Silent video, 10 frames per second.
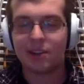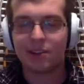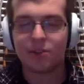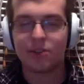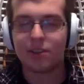
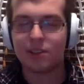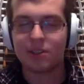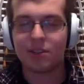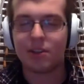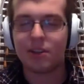do this,
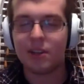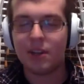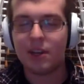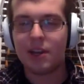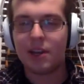or
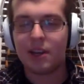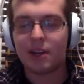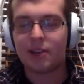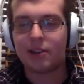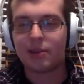I
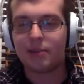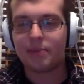don't know.